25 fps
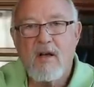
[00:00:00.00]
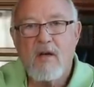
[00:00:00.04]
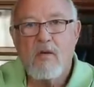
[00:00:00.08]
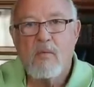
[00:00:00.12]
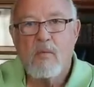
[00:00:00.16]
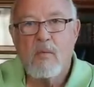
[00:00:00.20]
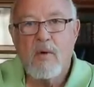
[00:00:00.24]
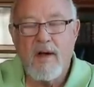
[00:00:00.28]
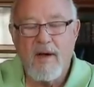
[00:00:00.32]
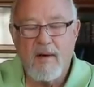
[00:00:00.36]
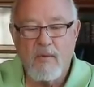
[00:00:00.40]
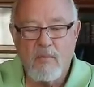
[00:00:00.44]

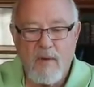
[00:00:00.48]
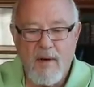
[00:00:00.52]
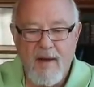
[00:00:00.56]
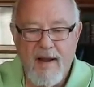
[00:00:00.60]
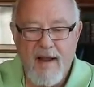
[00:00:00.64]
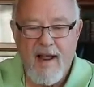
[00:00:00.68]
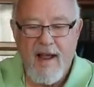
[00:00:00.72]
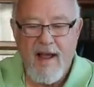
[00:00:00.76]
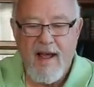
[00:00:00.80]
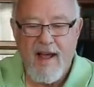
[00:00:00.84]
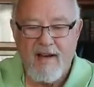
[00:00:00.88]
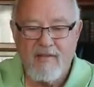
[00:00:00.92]
when
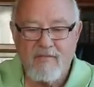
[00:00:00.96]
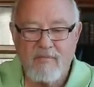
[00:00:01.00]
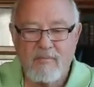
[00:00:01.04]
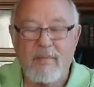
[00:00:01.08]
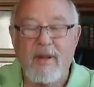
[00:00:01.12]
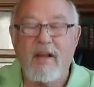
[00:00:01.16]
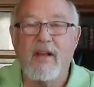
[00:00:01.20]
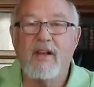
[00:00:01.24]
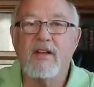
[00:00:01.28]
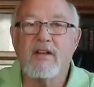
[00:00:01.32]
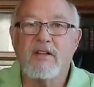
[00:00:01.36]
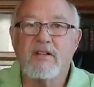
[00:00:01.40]
we have
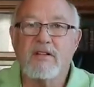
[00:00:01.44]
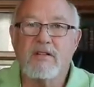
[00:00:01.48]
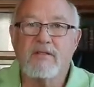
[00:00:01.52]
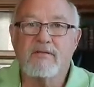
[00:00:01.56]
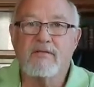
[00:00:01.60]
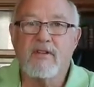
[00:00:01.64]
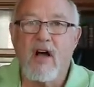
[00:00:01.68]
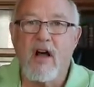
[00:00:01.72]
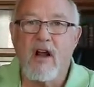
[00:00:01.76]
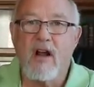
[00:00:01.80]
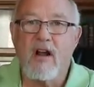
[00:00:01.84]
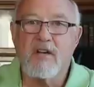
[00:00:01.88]
billions
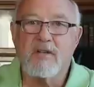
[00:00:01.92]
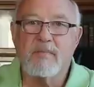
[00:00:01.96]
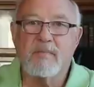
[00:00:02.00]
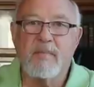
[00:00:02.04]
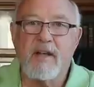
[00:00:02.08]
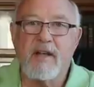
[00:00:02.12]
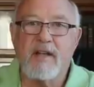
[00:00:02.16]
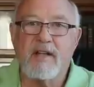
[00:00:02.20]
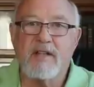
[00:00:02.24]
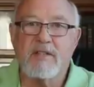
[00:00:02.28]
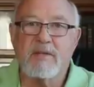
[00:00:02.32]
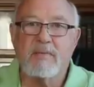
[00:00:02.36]
of dollars
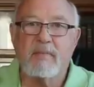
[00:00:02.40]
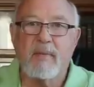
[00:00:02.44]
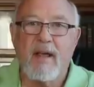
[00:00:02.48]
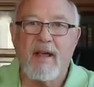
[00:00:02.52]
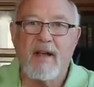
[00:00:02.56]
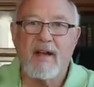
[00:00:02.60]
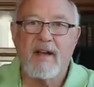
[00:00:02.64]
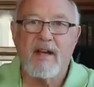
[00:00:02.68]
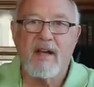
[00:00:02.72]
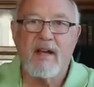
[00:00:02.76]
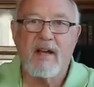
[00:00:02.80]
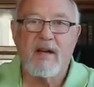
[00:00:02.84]
being
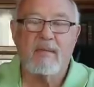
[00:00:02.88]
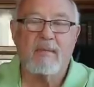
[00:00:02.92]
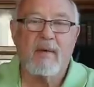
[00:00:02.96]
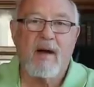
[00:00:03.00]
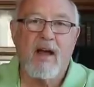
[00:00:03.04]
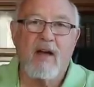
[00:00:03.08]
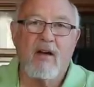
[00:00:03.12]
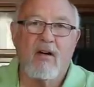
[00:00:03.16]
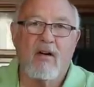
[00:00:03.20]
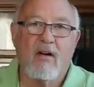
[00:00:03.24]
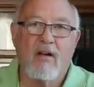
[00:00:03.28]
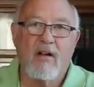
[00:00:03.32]
spent here
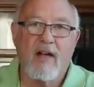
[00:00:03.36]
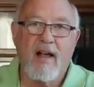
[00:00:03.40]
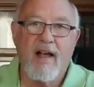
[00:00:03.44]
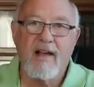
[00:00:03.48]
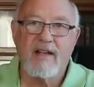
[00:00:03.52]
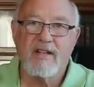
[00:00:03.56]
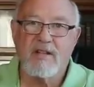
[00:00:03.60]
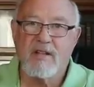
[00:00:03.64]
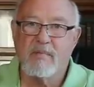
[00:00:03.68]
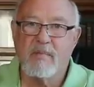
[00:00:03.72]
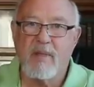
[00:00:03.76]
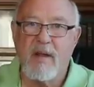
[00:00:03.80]
by all
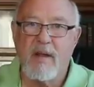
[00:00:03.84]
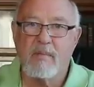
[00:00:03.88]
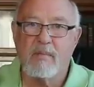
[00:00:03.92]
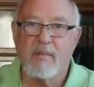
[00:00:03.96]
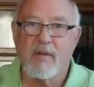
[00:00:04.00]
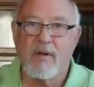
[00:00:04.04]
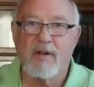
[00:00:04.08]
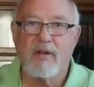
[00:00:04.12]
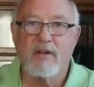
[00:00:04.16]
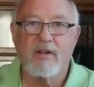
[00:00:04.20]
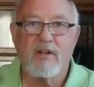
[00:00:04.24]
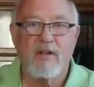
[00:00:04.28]
kinds of
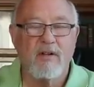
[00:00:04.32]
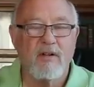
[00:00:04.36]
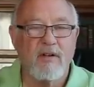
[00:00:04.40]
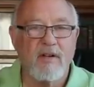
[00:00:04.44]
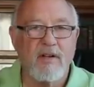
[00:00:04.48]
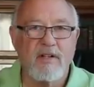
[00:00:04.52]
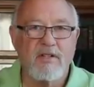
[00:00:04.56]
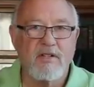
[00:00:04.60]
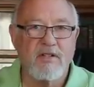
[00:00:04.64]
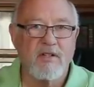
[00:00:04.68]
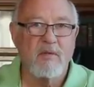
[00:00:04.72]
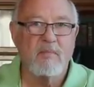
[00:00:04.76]
people,
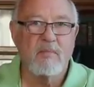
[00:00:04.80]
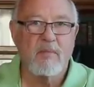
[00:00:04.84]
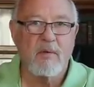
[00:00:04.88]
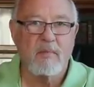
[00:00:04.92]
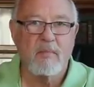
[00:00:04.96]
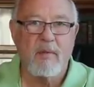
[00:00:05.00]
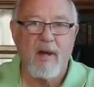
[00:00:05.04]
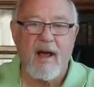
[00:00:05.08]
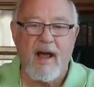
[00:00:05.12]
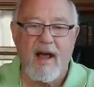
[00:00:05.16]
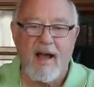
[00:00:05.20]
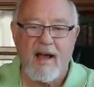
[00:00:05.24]
including super
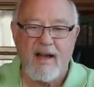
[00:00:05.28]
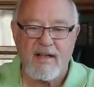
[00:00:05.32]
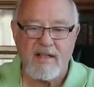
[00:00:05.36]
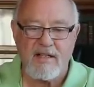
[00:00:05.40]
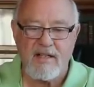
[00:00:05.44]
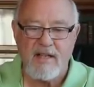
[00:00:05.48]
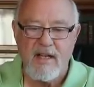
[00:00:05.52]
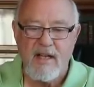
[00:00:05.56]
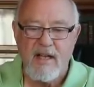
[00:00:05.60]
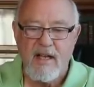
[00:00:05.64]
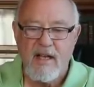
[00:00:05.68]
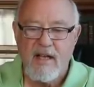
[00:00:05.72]

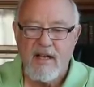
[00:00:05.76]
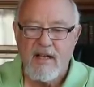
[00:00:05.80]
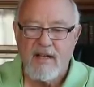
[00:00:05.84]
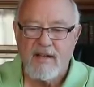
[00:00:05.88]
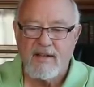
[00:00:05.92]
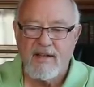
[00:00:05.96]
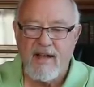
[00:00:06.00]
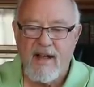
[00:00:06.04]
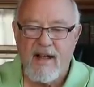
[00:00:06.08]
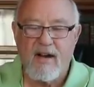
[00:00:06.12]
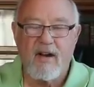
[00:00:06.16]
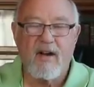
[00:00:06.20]
PACs
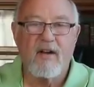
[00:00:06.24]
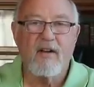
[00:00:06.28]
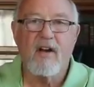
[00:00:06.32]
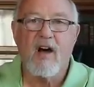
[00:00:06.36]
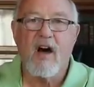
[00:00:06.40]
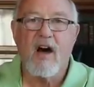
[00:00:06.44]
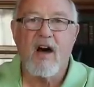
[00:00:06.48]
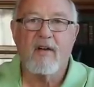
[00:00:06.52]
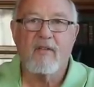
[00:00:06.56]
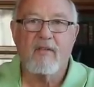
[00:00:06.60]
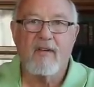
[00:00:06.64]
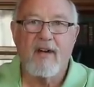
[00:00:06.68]
that are
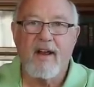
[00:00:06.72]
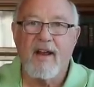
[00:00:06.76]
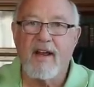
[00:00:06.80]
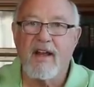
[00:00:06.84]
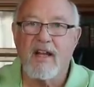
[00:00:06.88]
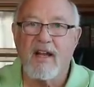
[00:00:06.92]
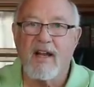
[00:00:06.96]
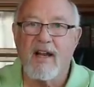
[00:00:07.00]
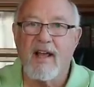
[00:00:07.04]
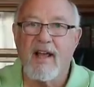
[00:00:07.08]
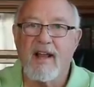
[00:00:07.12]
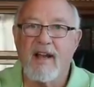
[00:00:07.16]
not
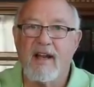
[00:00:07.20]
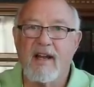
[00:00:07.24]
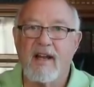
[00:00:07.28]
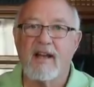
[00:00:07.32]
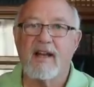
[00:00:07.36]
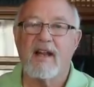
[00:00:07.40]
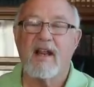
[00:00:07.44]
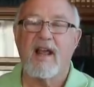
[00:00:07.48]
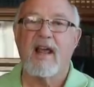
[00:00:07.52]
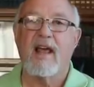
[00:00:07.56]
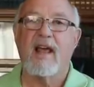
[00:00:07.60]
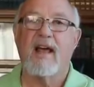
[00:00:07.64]

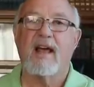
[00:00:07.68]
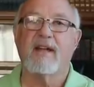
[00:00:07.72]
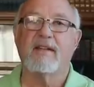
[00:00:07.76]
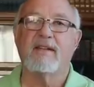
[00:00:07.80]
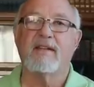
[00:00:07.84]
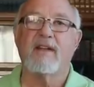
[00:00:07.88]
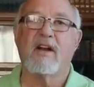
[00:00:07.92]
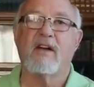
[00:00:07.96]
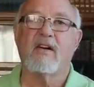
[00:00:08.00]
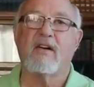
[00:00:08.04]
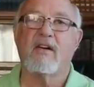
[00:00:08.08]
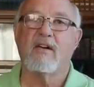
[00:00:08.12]
regulated and
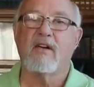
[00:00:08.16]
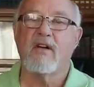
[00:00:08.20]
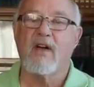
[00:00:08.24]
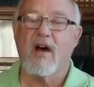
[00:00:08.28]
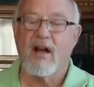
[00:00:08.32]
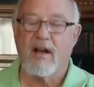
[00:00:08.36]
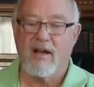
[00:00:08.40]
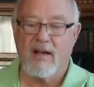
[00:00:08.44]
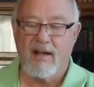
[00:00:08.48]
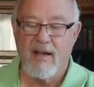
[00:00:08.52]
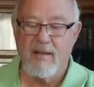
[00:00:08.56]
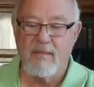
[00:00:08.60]
that are
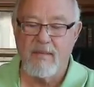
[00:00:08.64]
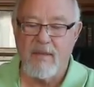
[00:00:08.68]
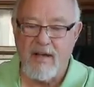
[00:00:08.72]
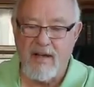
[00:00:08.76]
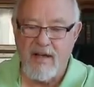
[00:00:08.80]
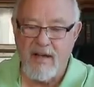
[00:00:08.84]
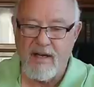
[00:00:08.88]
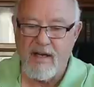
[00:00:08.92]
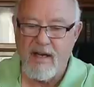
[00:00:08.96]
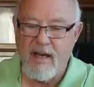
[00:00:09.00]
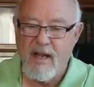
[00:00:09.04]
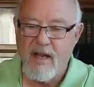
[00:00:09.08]
not
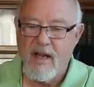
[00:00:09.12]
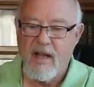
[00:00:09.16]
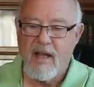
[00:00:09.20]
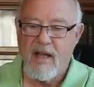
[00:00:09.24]
limited.